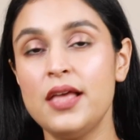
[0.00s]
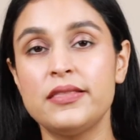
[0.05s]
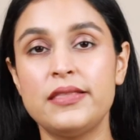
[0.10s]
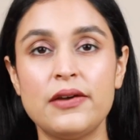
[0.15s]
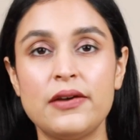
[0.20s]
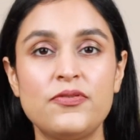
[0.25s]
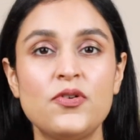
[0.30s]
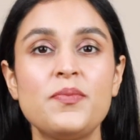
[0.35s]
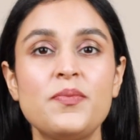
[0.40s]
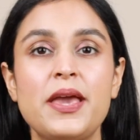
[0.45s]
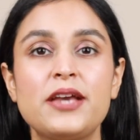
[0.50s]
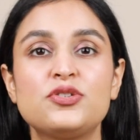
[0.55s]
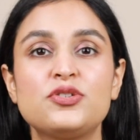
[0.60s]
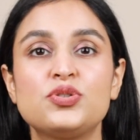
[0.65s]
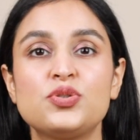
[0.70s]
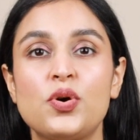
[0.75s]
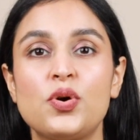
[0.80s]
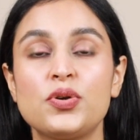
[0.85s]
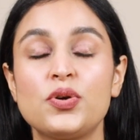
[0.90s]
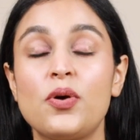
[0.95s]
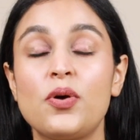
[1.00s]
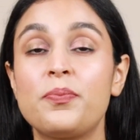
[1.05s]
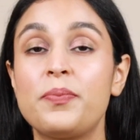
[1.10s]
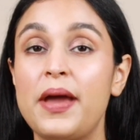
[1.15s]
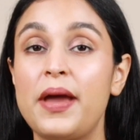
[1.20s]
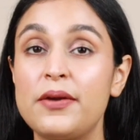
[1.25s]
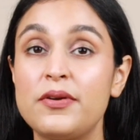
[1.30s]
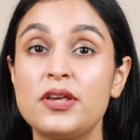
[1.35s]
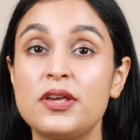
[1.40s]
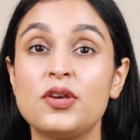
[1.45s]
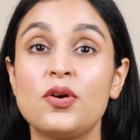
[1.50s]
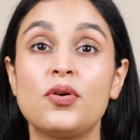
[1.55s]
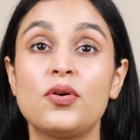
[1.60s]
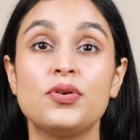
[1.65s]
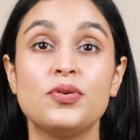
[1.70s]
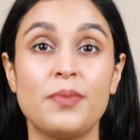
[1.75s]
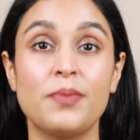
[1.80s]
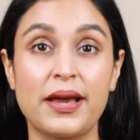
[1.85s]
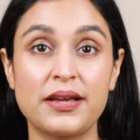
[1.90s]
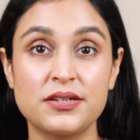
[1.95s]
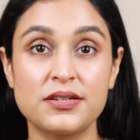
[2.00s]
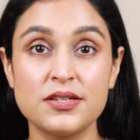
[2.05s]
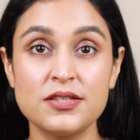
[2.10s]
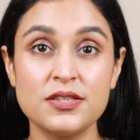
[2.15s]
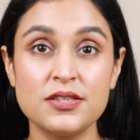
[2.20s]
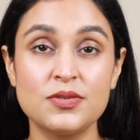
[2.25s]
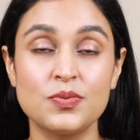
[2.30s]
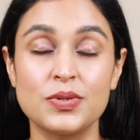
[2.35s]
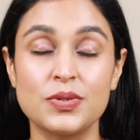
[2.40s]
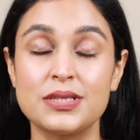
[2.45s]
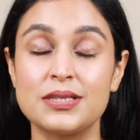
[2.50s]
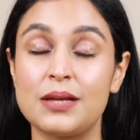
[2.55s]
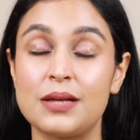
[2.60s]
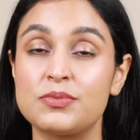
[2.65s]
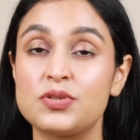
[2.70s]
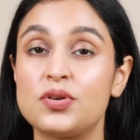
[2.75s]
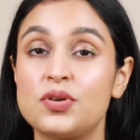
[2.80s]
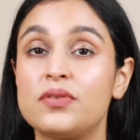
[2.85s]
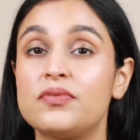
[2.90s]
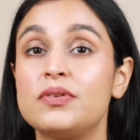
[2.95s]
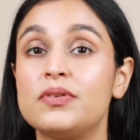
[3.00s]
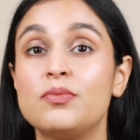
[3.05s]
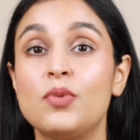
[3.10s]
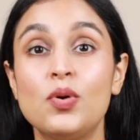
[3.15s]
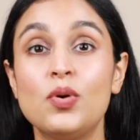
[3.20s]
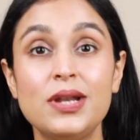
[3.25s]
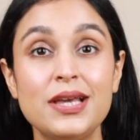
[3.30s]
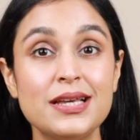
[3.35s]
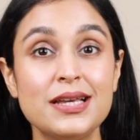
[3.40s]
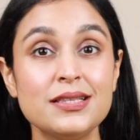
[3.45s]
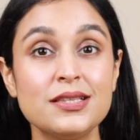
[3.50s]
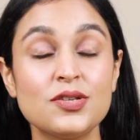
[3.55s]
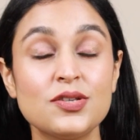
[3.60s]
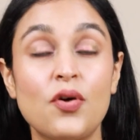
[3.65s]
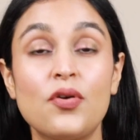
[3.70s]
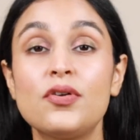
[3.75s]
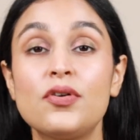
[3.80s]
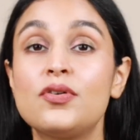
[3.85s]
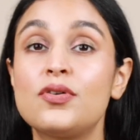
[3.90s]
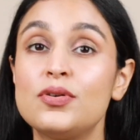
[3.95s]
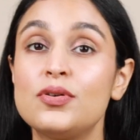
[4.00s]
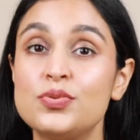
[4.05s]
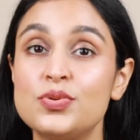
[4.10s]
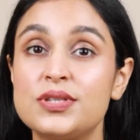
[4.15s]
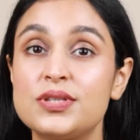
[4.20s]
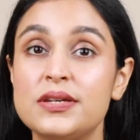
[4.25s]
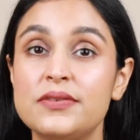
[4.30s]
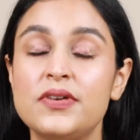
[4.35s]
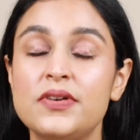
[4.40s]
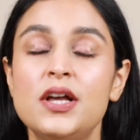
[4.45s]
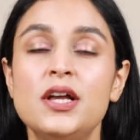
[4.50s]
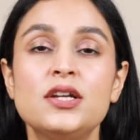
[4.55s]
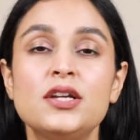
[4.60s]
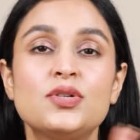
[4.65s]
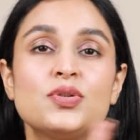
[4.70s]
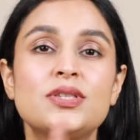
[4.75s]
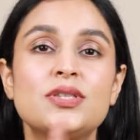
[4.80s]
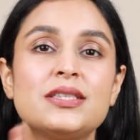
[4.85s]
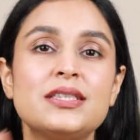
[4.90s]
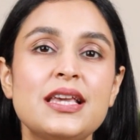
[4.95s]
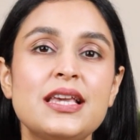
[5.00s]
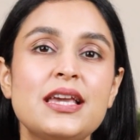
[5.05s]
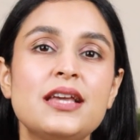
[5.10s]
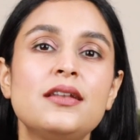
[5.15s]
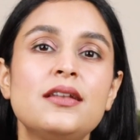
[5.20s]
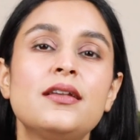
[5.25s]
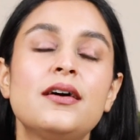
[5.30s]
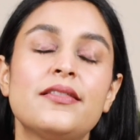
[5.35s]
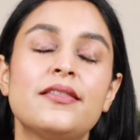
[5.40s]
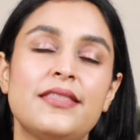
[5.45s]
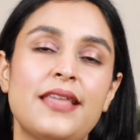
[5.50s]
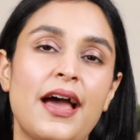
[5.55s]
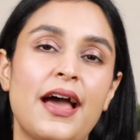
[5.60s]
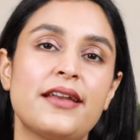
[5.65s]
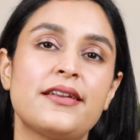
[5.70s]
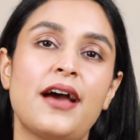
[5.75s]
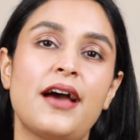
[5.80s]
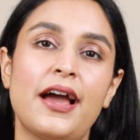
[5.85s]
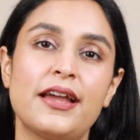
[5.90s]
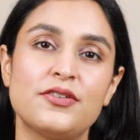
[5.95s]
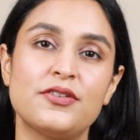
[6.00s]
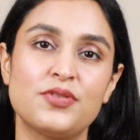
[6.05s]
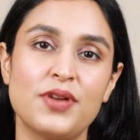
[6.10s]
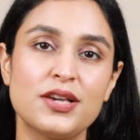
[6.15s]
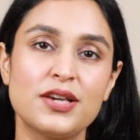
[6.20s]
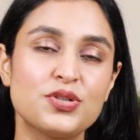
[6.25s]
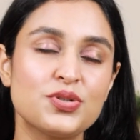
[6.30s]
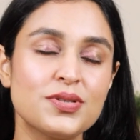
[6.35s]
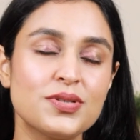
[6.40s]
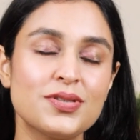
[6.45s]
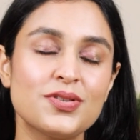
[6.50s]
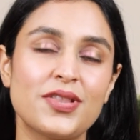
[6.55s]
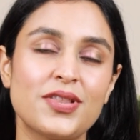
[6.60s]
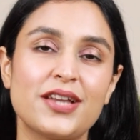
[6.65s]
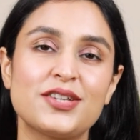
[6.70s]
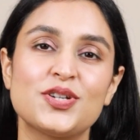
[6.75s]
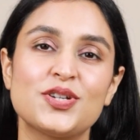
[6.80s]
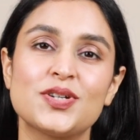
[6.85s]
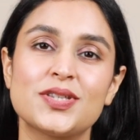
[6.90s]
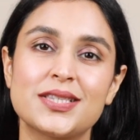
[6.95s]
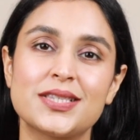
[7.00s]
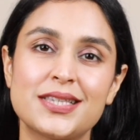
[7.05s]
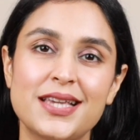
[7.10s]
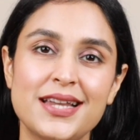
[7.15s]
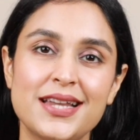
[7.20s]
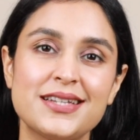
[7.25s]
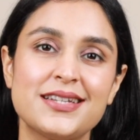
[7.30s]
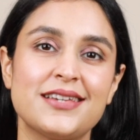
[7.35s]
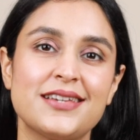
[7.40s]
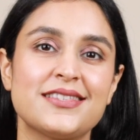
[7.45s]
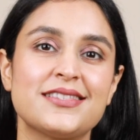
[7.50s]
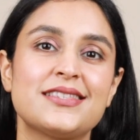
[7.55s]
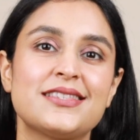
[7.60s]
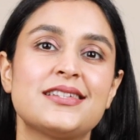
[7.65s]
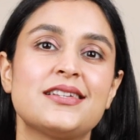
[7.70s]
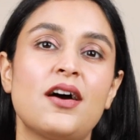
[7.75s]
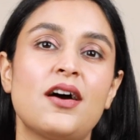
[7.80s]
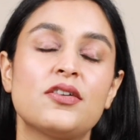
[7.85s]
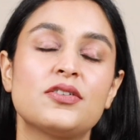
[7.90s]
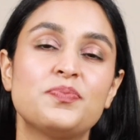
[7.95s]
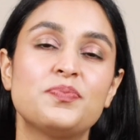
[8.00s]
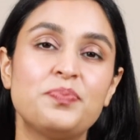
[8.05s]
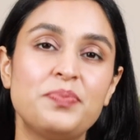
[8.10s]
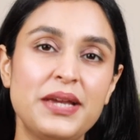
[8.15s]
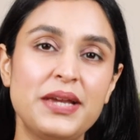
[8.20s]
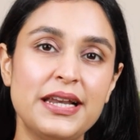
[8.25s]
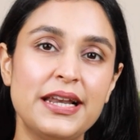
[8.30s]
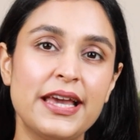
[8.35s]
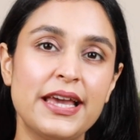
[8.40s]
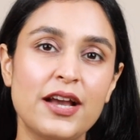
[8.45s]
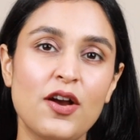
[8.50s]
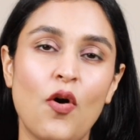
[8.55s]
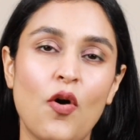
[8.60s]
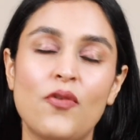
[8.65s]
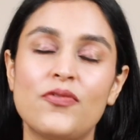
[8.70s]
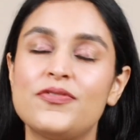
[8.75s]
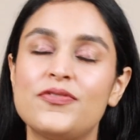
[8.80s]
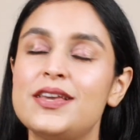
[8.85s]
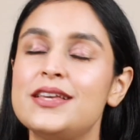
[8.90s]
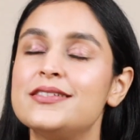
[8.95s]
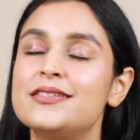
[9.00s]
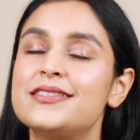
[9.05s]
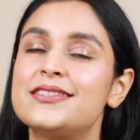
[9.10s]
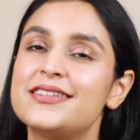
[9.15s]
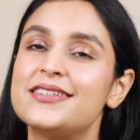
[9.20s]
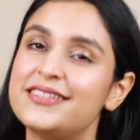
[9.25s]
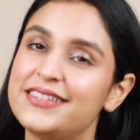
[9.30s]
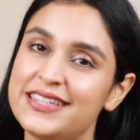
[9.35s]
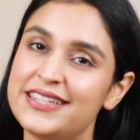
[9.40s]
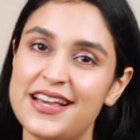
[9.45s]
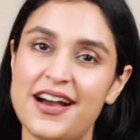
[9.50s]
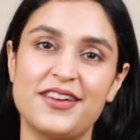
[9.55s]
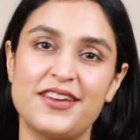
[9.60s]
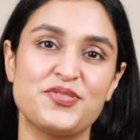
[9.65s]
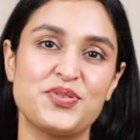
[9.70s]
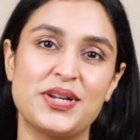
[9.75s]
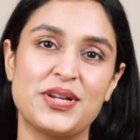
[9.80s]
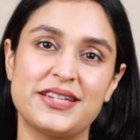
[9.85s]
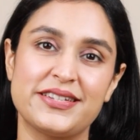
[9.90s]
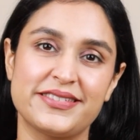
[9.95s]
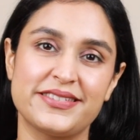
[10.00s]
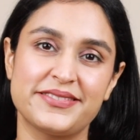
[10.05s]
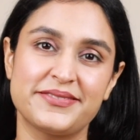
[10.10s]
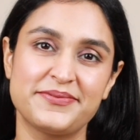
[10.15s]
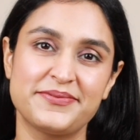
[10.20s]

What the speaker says: Therefore, make sure you're pairing your humectants with some sort of emollients or occlusive to seal that hydration so that your skin doesn't start peeling or feels dehydrated.